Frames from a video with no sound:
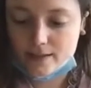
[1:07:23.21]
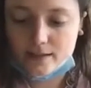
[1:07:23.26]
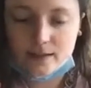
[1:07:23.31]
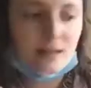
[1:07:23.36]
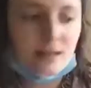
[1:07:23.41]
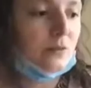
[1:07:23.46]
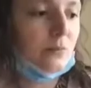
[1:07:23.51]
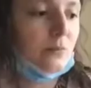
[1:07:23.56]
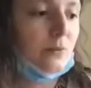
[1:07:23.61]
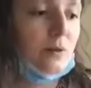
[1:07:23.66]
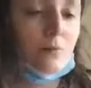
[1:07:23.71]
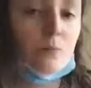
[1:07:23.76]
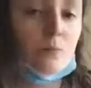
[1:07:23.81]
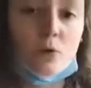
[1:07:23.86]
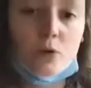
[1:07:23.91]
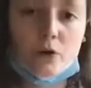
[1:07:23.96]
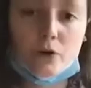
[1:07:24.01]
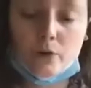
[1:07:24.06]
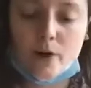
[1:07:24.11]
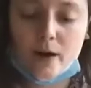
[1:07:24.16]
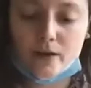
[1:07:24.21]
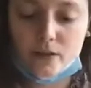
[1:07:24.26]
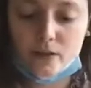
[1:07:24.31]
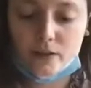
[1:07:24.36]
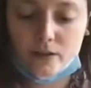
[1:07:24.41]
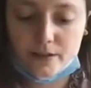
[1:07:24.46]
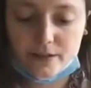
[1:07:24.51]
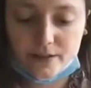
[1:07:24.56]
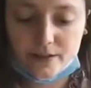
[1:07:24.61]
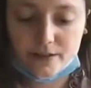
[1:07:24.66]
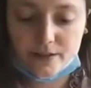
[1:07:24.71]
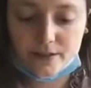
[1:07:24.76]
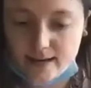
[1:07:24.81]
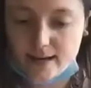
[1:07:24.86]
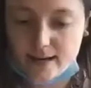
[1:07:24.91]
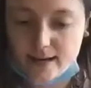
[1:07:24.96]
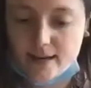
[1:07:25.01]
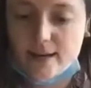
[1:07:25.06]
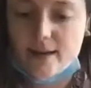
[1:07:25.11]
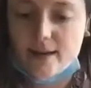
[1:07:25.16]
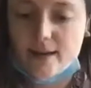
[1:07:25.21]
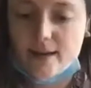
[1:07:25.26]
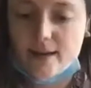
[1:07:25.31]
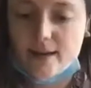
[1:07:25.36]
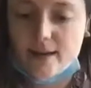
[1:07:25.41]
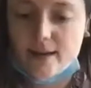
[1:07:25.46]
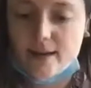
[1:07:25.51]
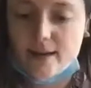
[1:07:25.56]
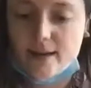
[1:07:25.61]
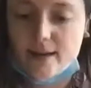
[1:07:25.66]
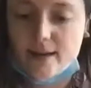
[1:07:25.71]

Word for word: it's a bit more granular, let's say.